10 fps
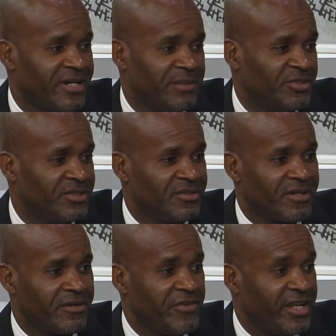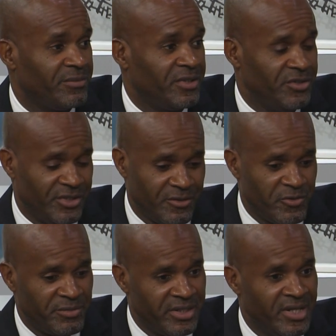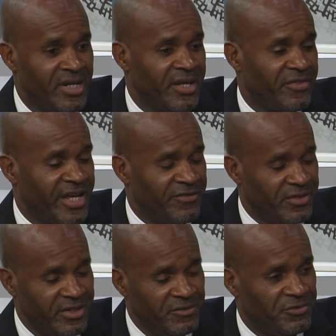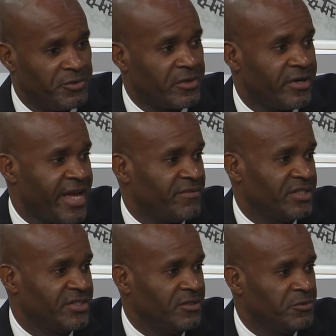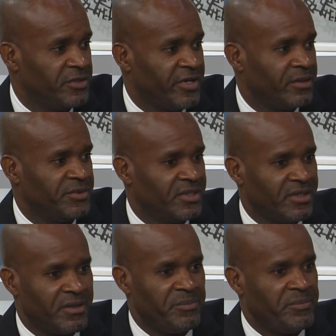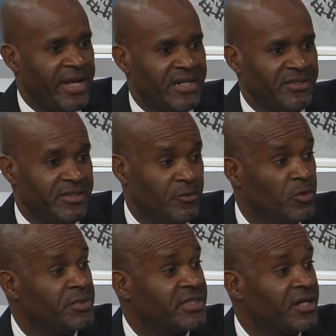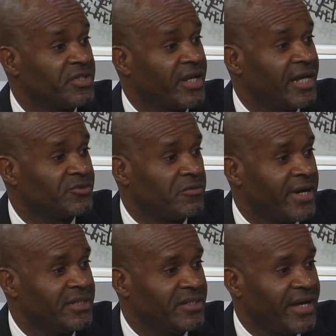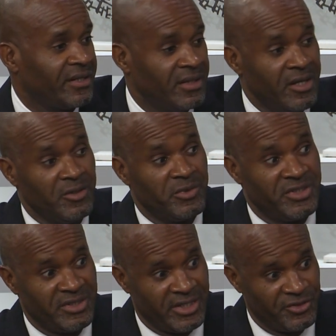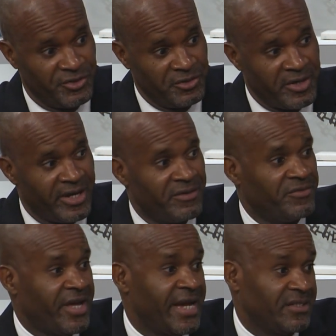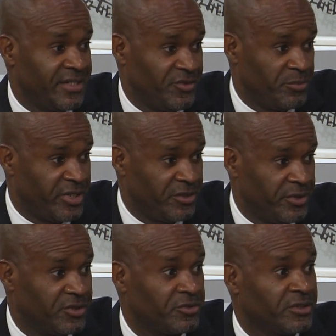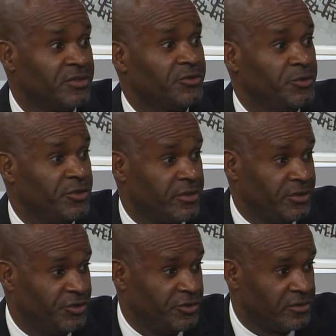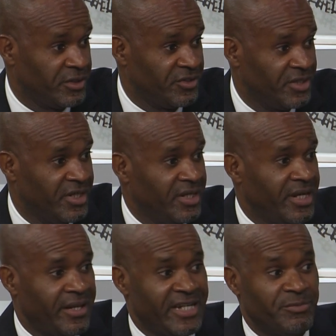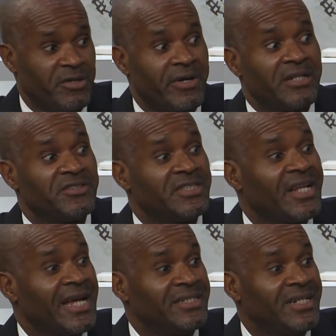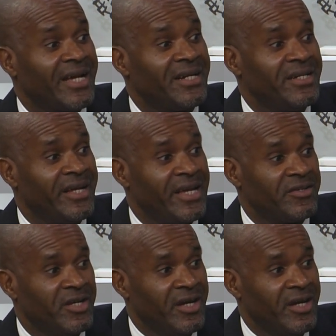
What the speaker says: options are available to women. Thankfully, through our advocacy, we've helped pass the Women's Health and Cancer Rights Act, which says you have access to breast reconstruction through your insurance, and that's been around since 1998.